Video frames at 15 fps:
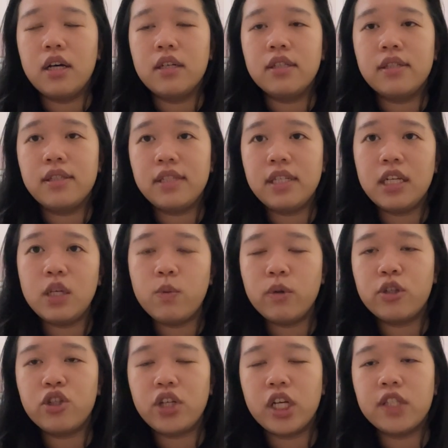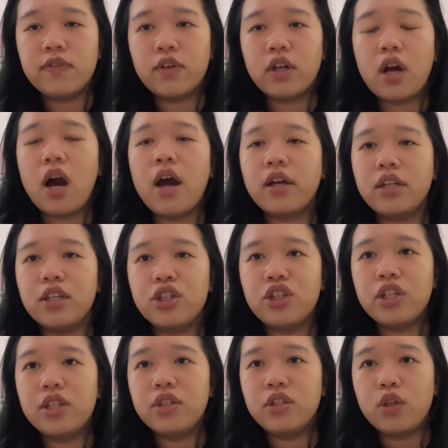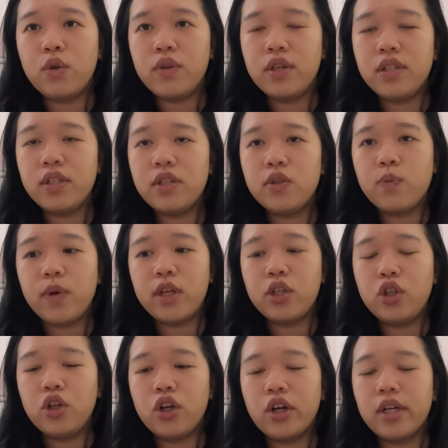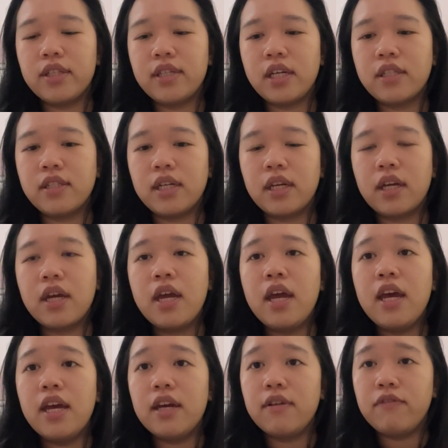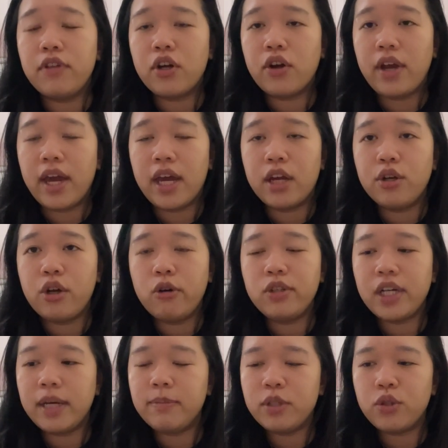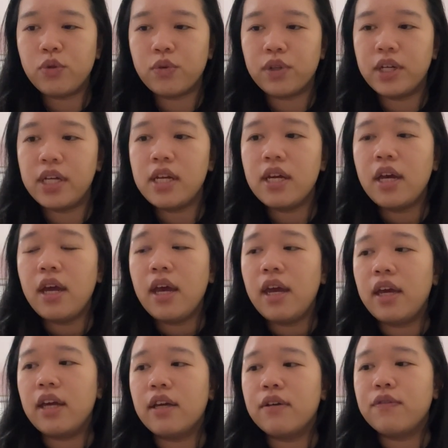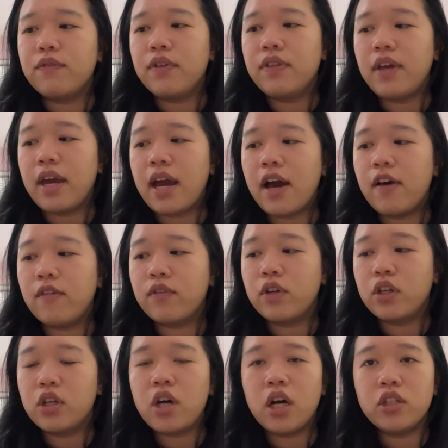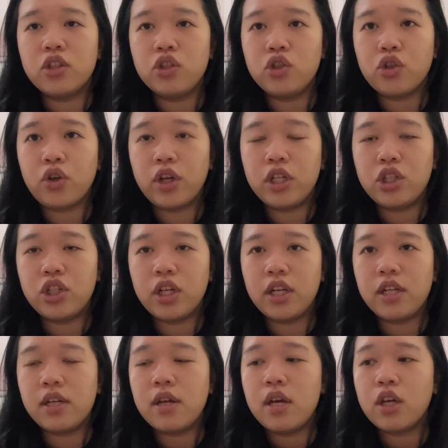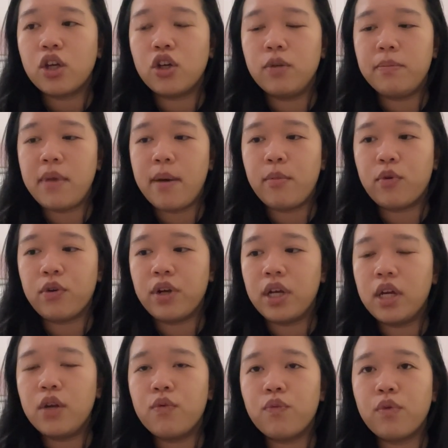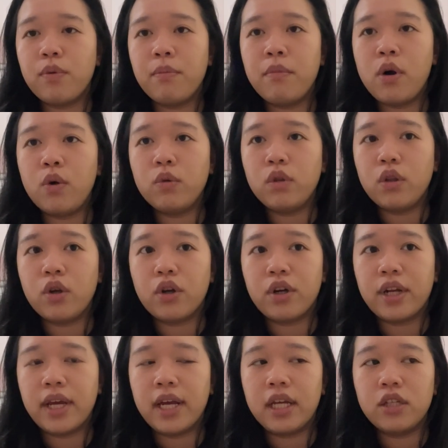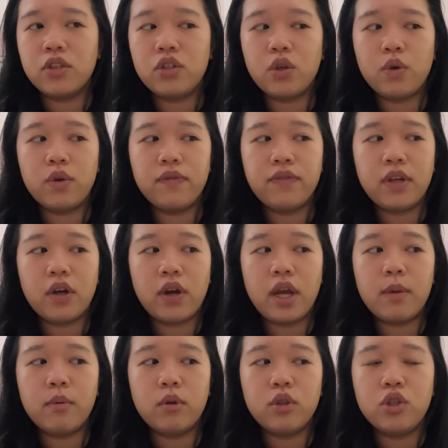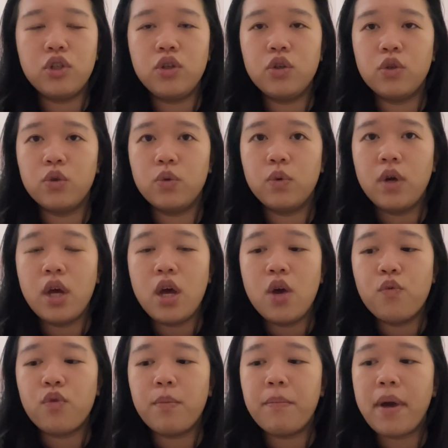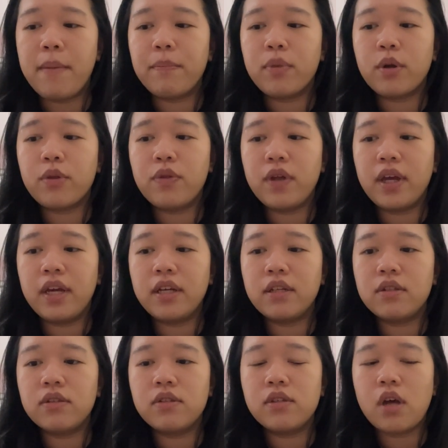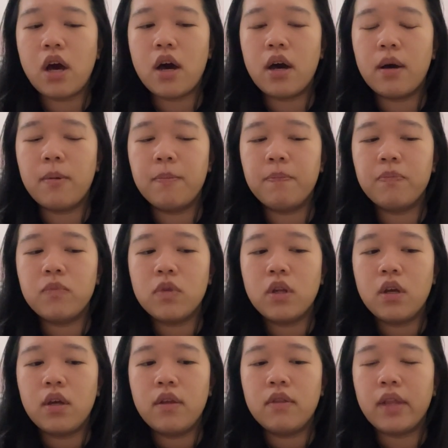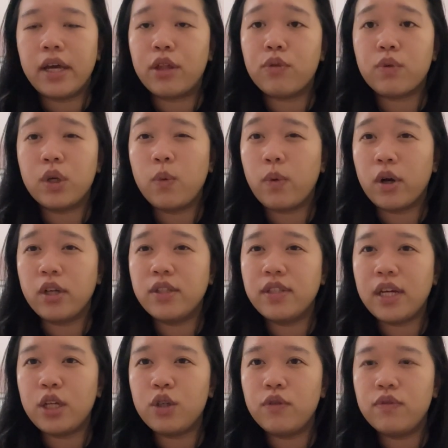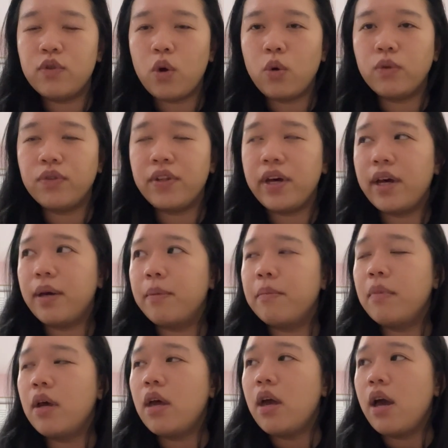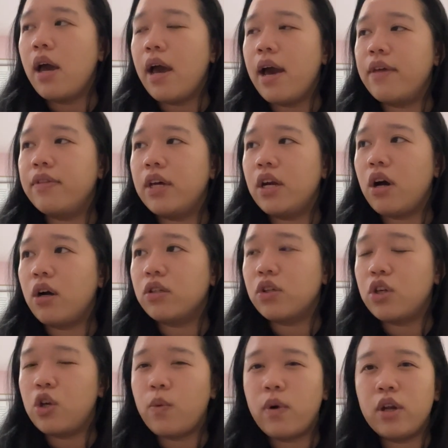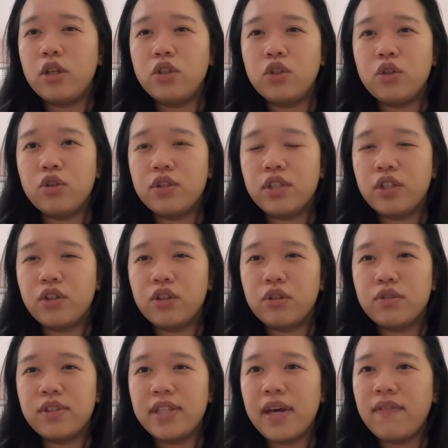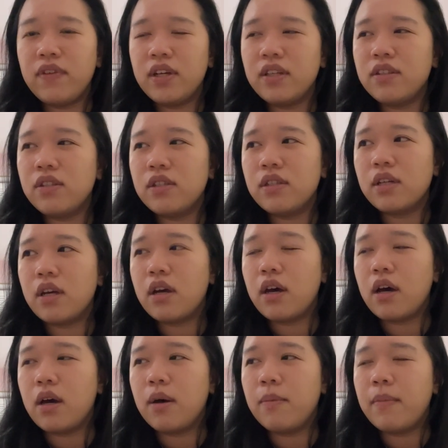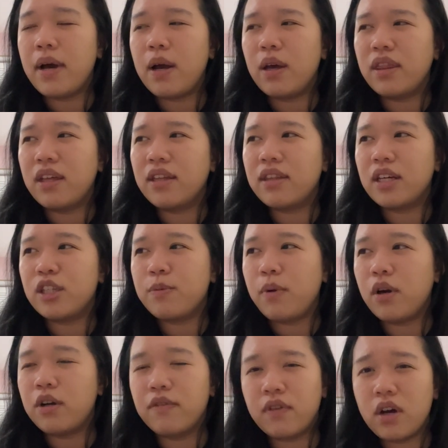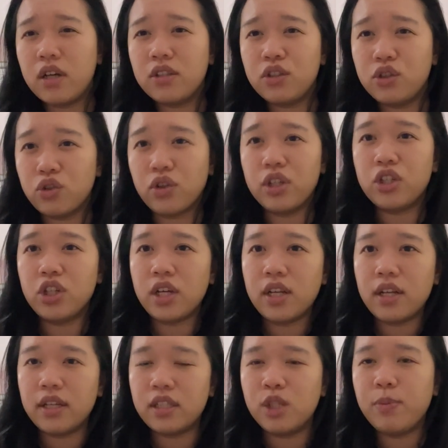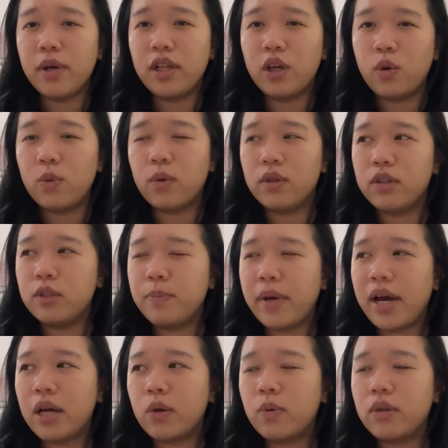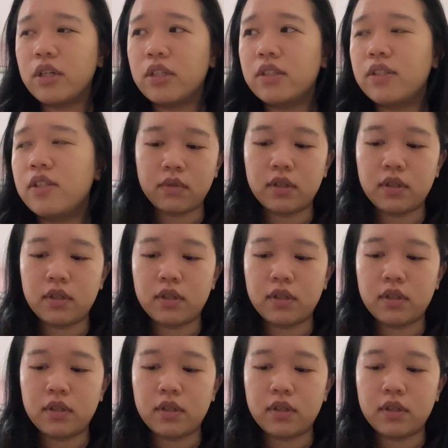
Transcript: C, which stands for cognition. So this is when you're assessing if they're ANO times 3, if they have good concentration, good memory, remote learning. So if they're able to remember things, like three words that you've told them. And then also you want to do your serial sevens, I think that's part of concentration and spelling world backwards.